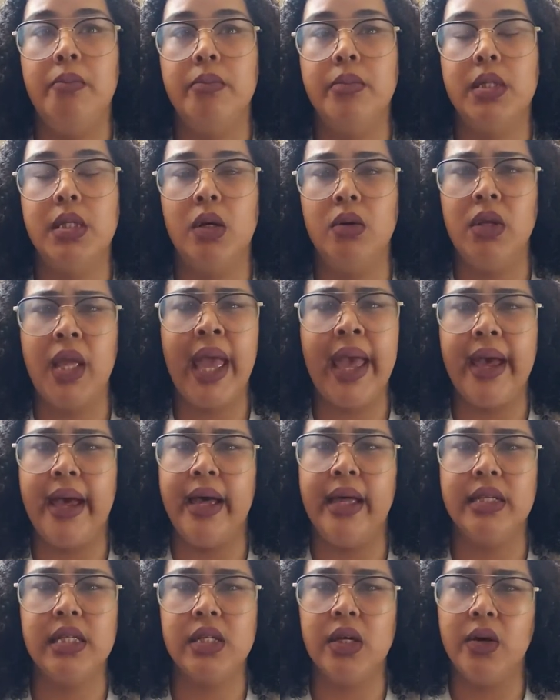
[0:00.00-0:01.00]
So
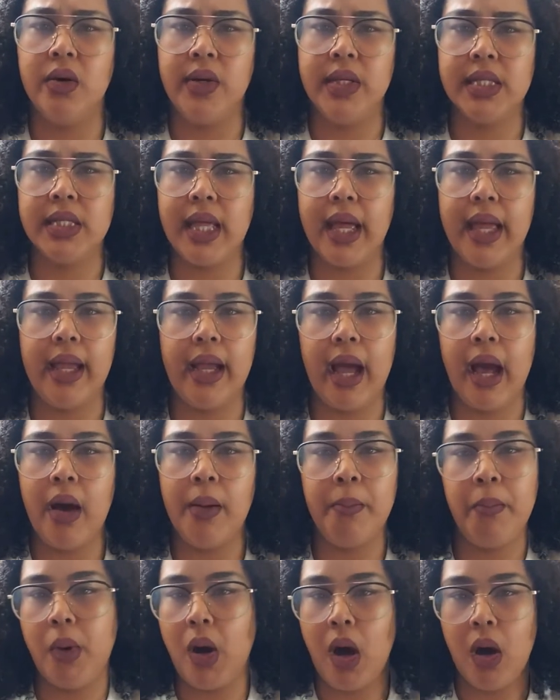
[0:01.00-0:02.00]
yeah, so it's like
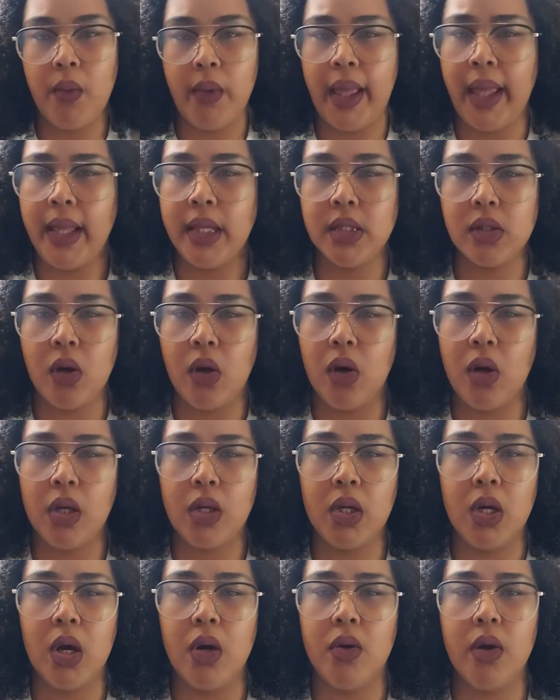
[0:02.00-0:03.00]
I'm always
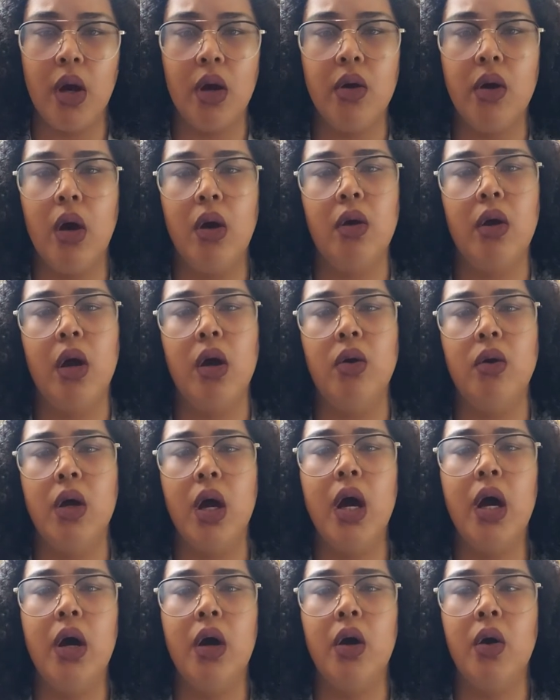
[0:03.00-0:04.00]
on go, go, go, go,
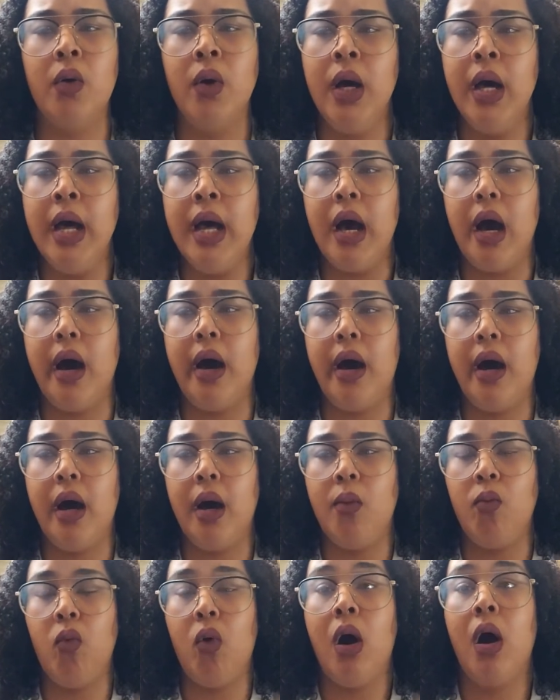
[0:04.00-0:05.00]
go.
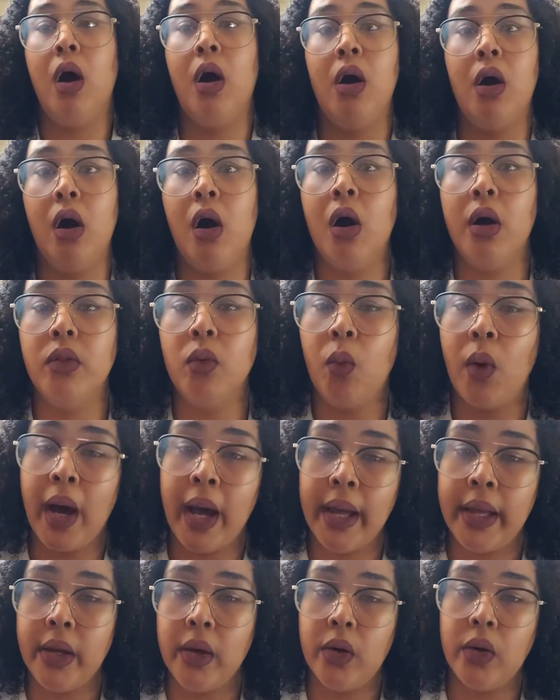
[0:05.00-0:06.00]
While all the
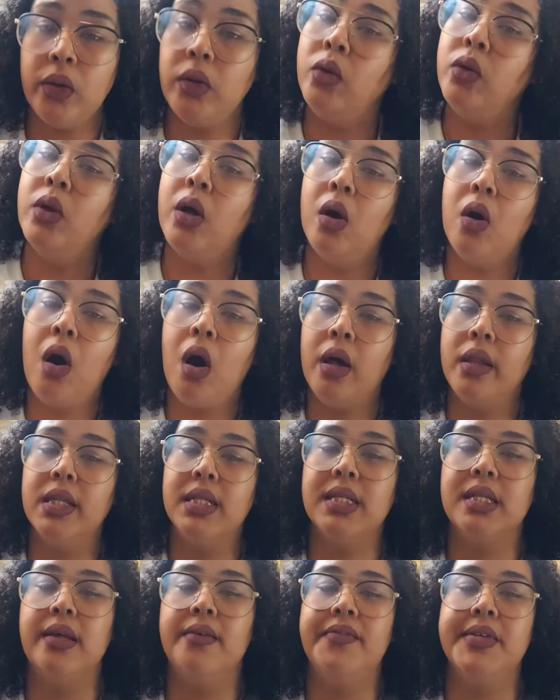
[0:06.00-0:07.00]
while, all
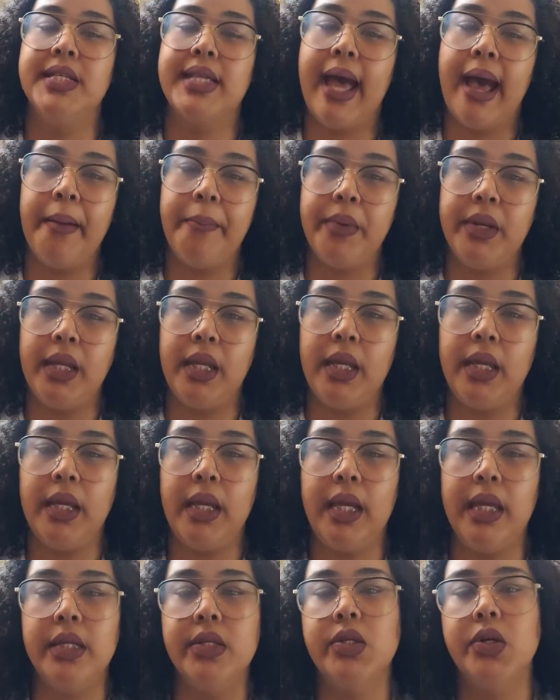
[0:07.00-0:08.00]
this stuff is
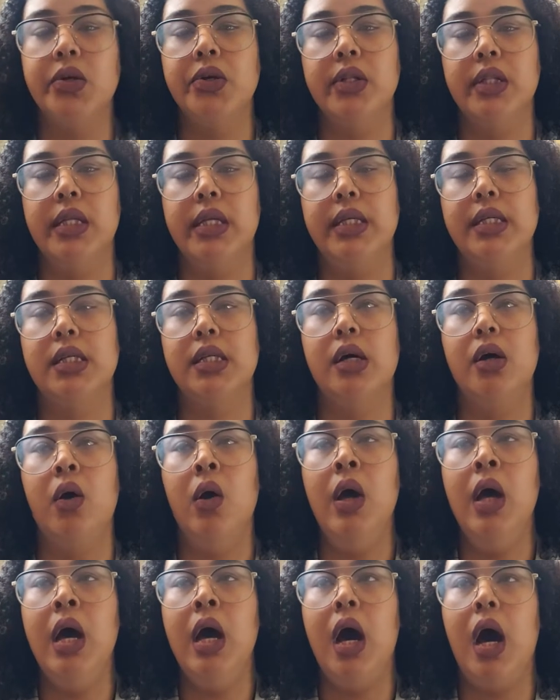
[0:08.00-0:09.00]
happening internally. So,
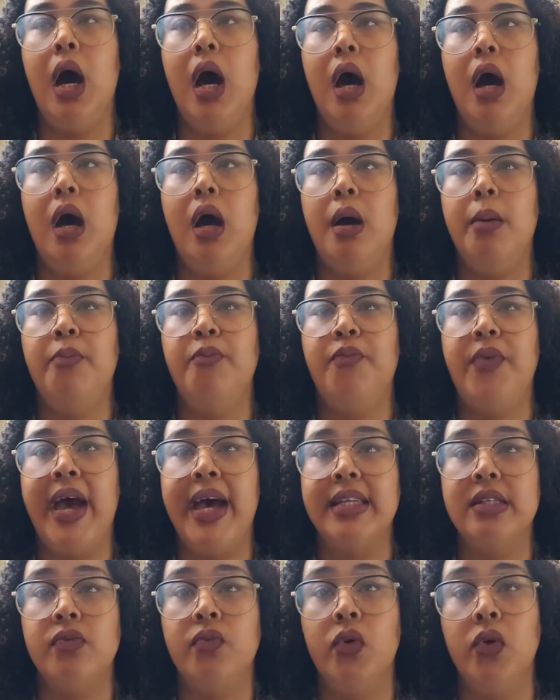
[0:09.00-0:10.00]

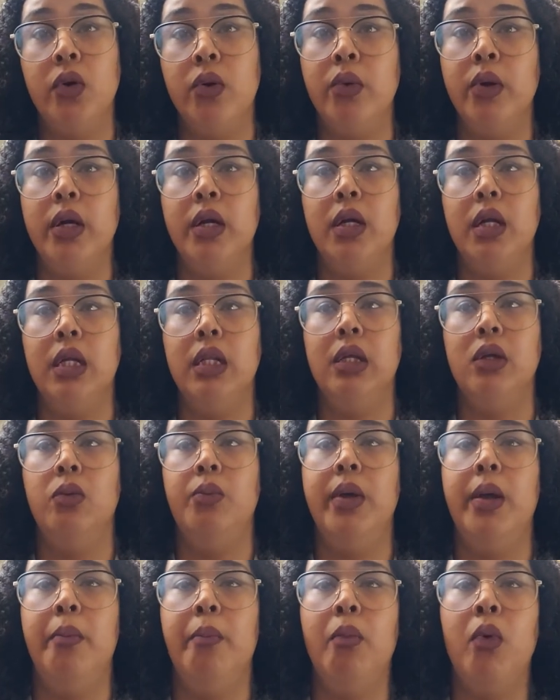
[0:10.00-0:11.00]
fast forward a little
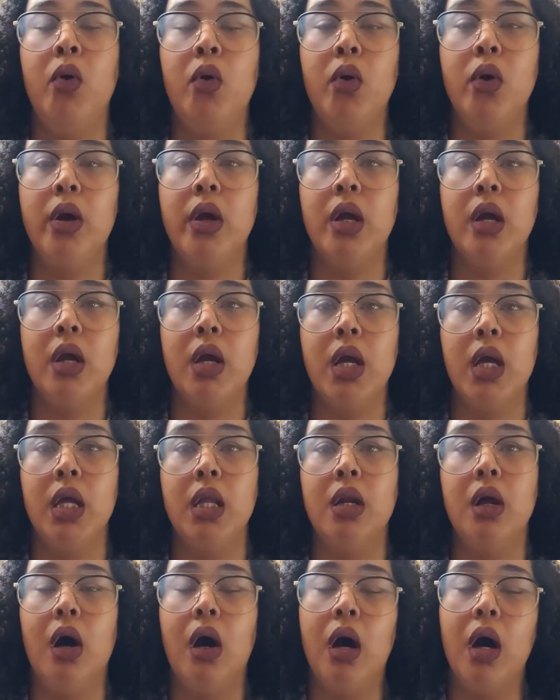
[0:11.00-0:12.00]
bit more
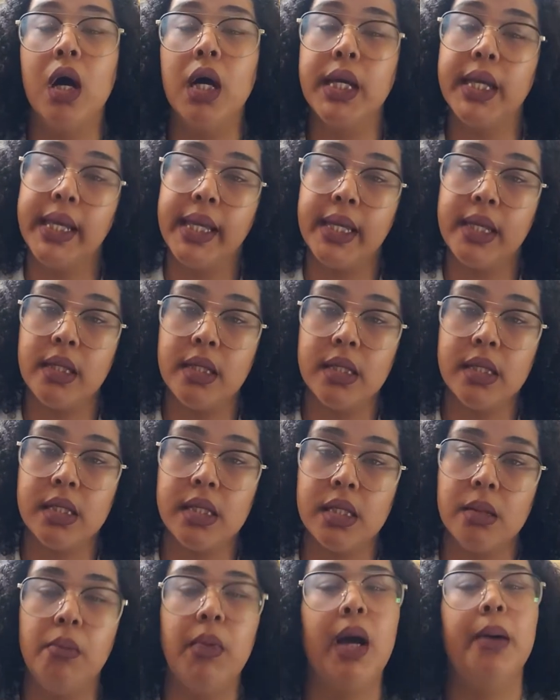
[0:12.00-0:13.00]
in
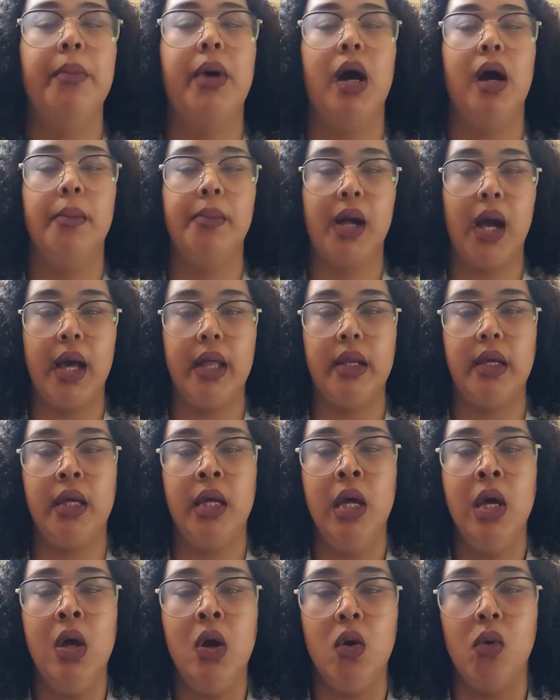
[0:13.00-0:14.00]
August, my mom kind of
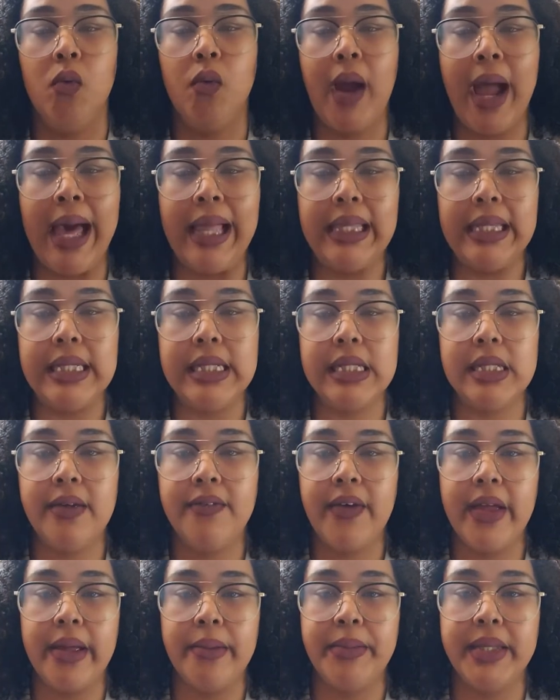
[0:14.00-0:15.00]
rallies the
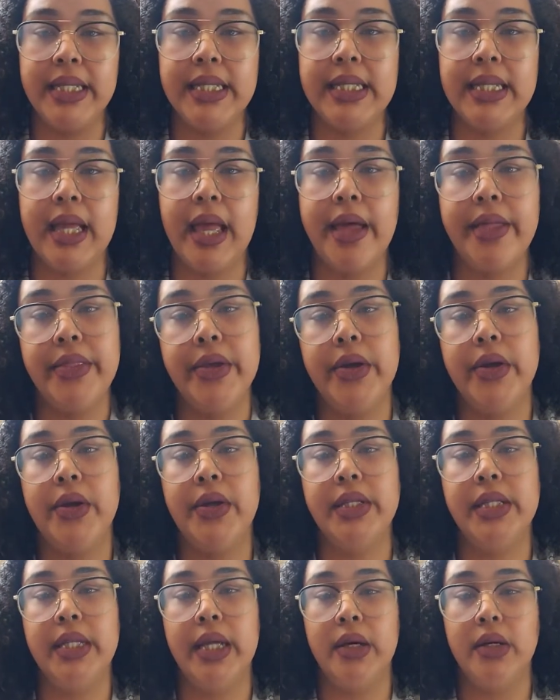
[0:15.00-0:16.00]
family together
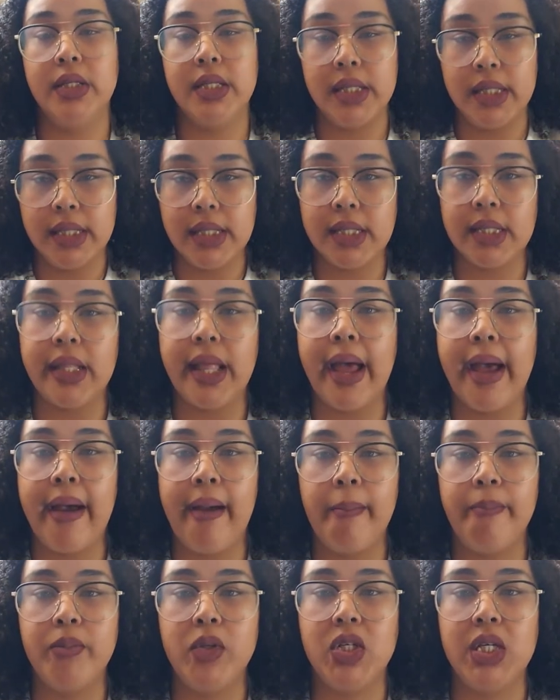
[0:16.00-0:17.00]
and tells us
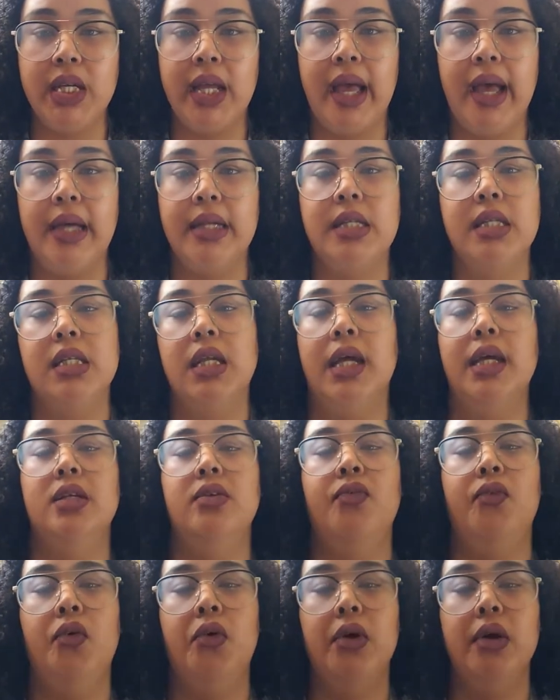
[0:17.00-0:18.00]
that she has
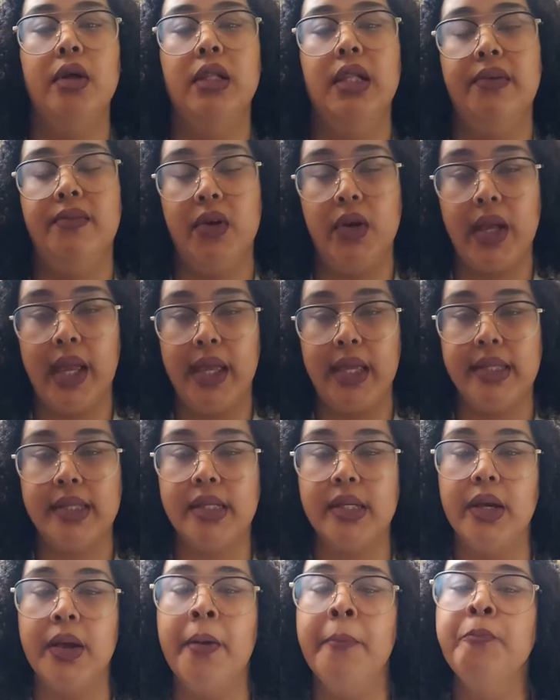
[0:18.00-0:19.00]
stage 4 liver
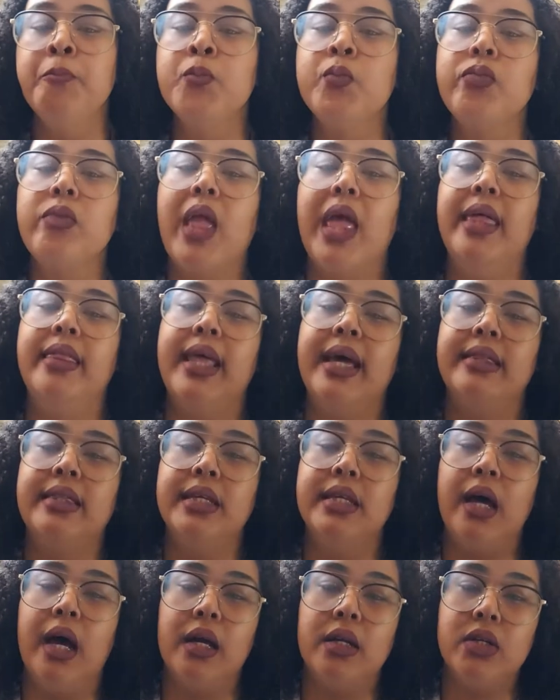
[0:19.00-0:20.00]
cancer, and that
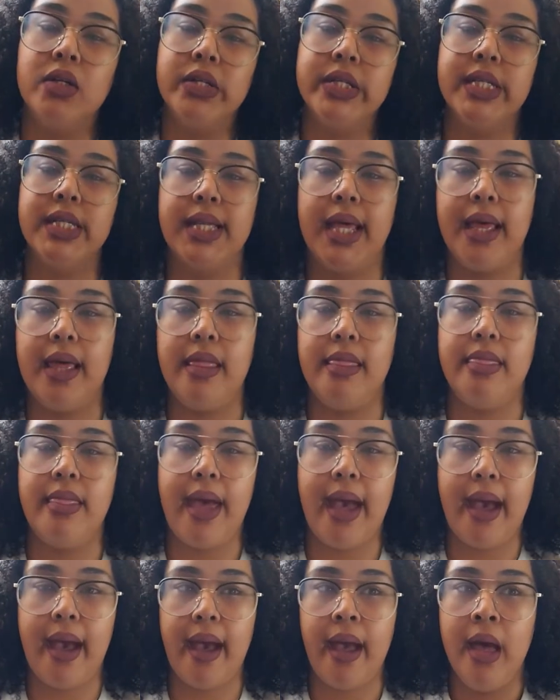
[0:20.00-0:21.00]
the doctors say
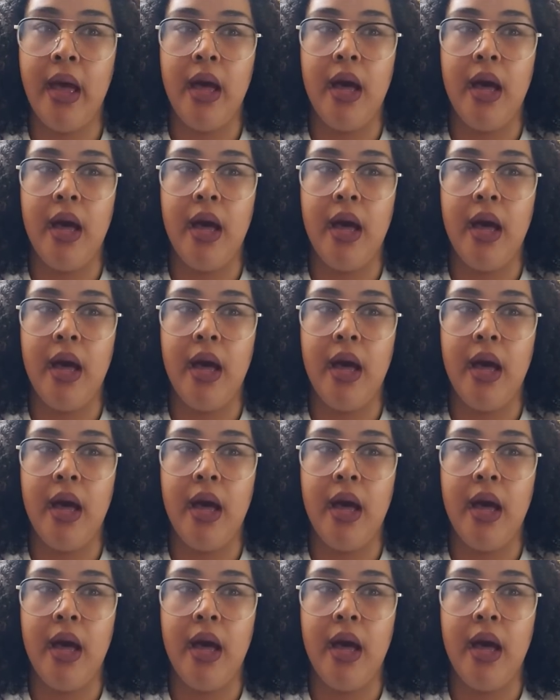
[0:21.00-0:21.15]
that